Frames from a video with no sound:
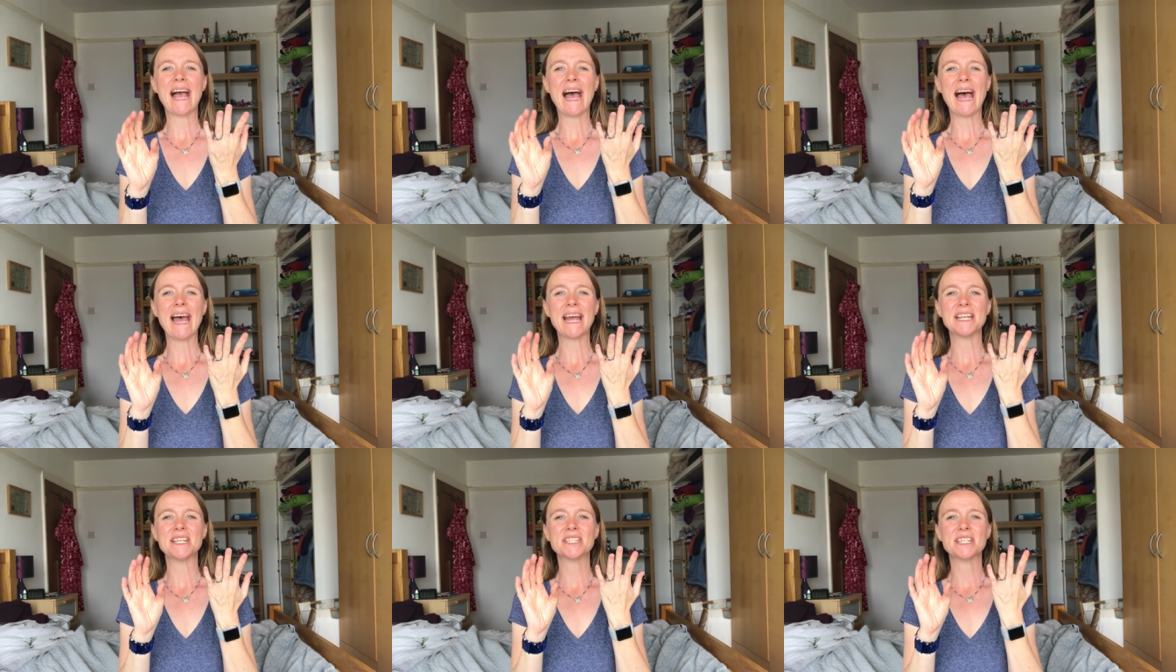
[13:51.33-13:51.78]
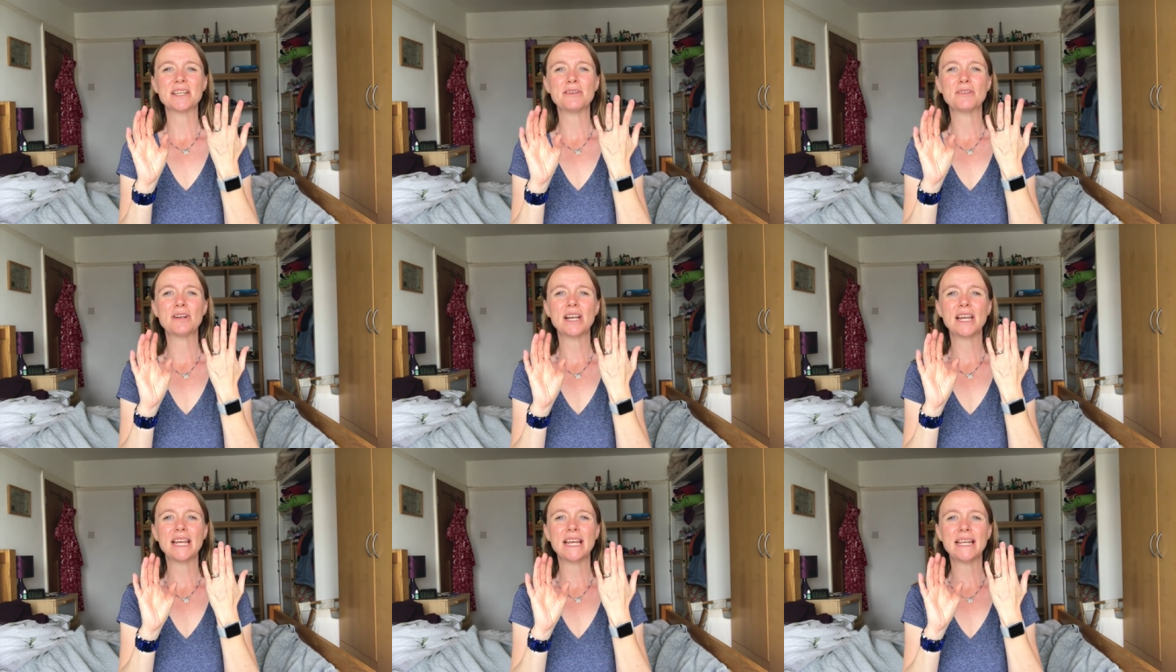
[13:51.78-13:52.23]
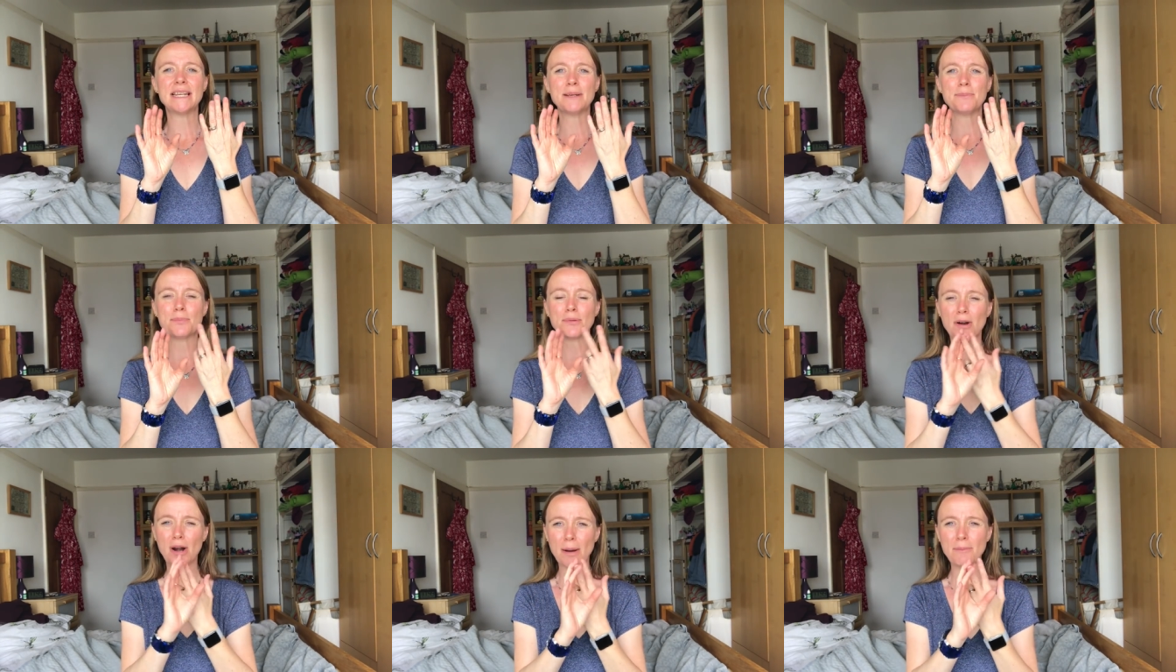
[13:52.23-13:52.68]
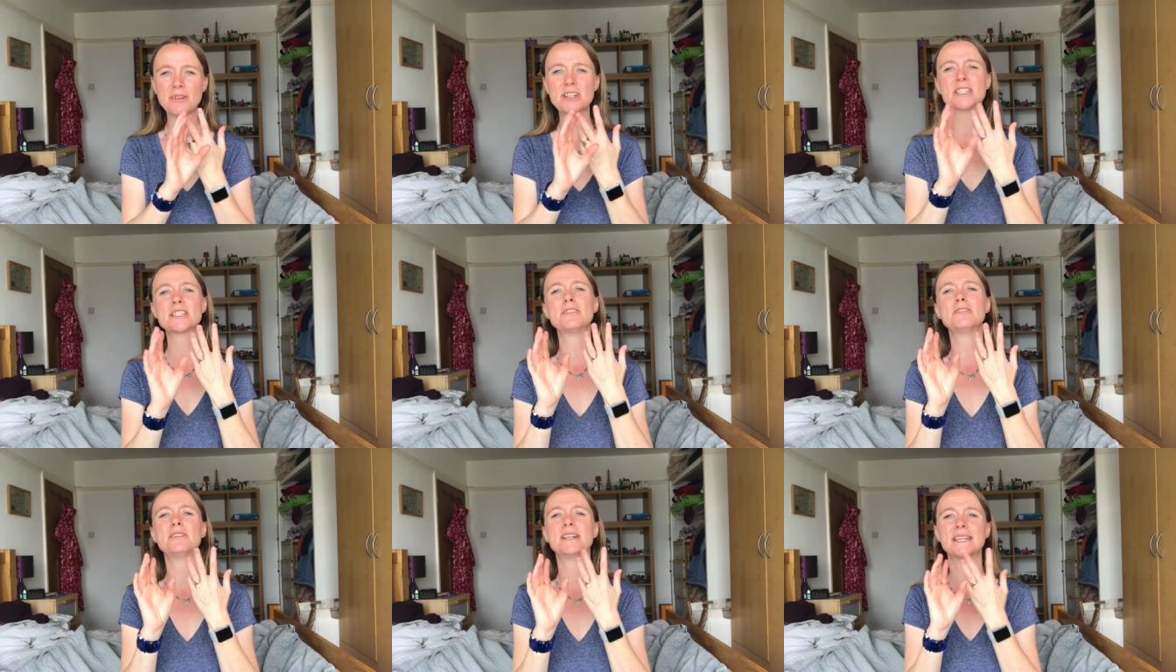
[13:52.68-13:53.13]
And in primary
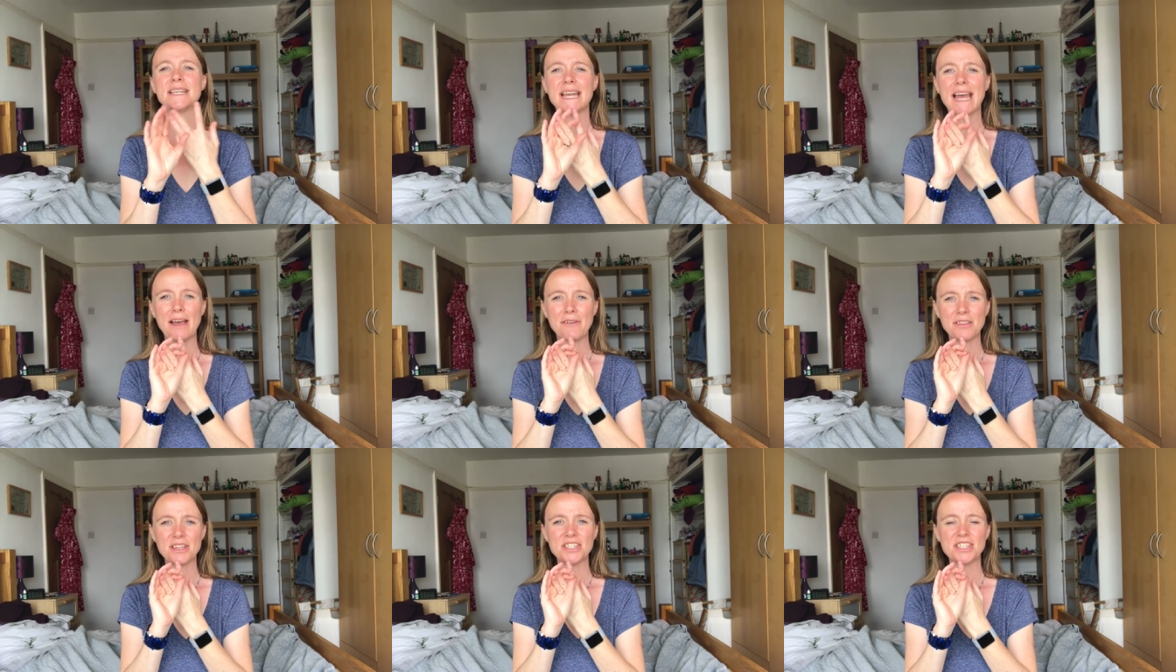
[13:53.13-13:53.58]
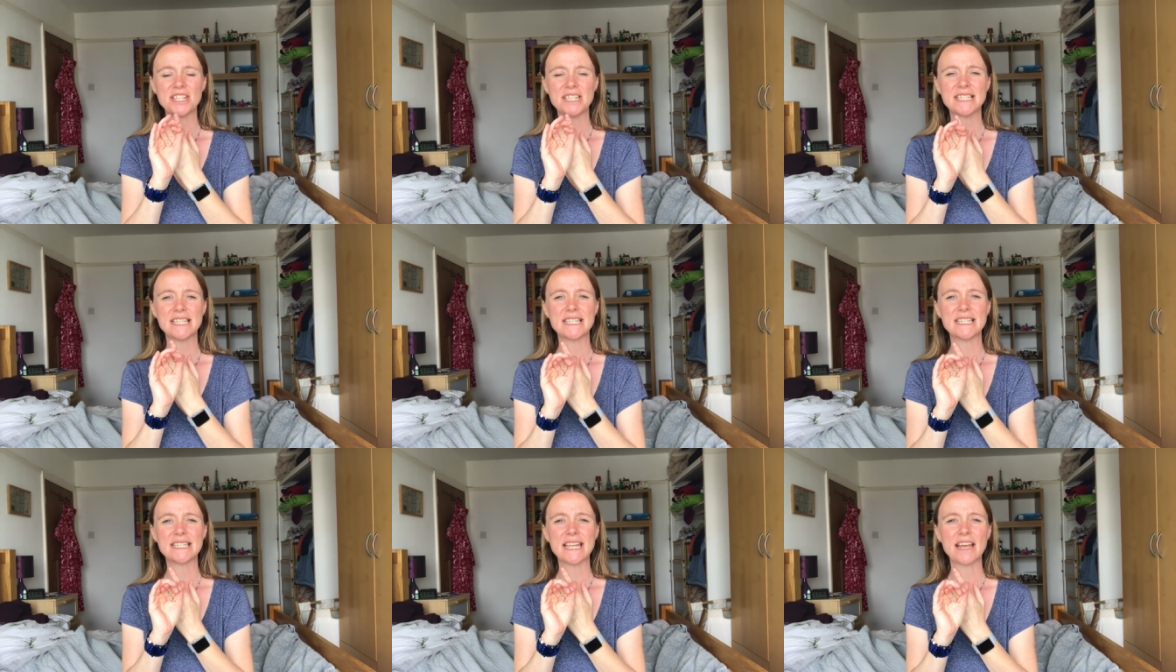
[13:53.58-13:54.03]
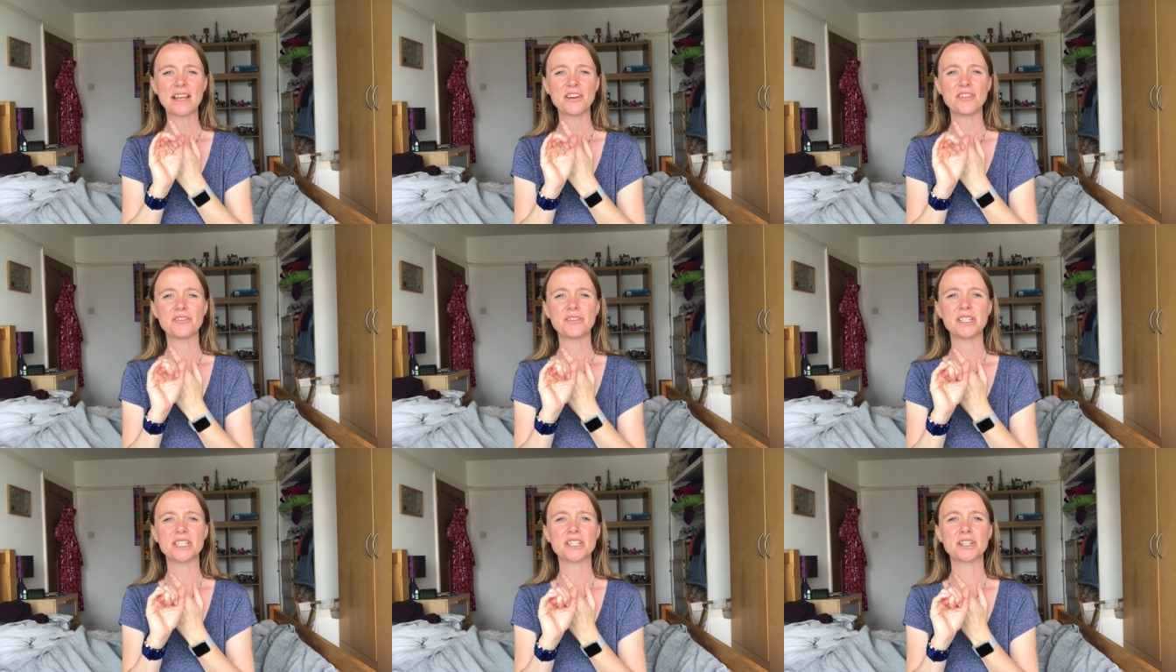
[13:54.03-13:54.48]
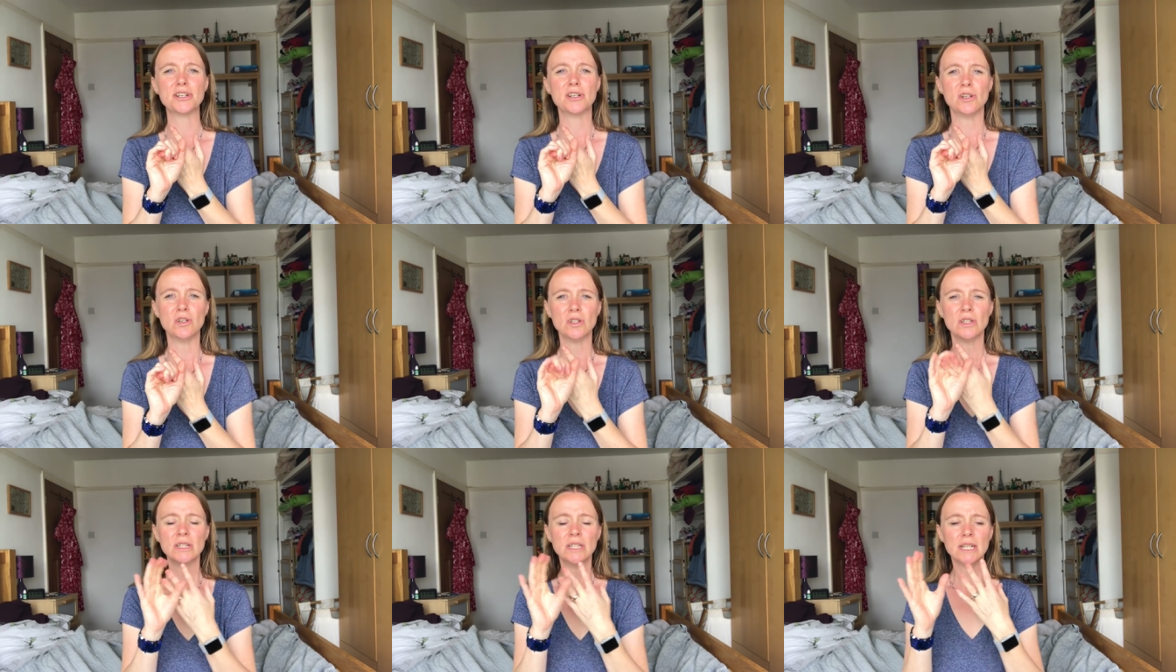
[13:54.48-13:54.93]
school, and now that she's in secondary
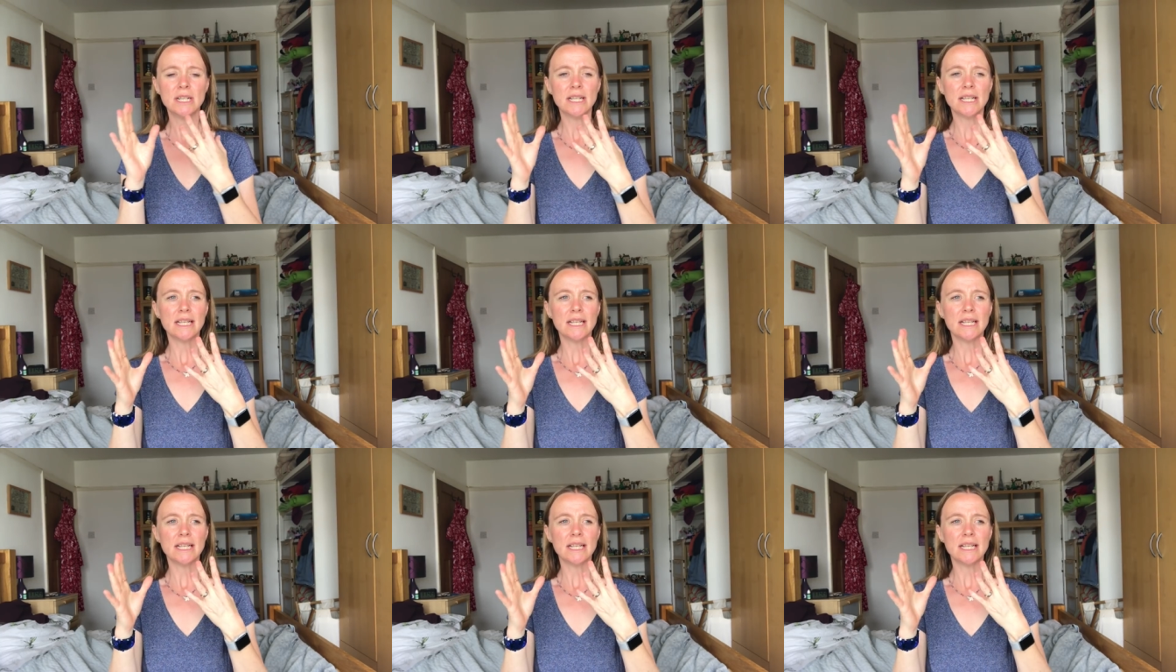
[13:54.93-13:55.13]
school,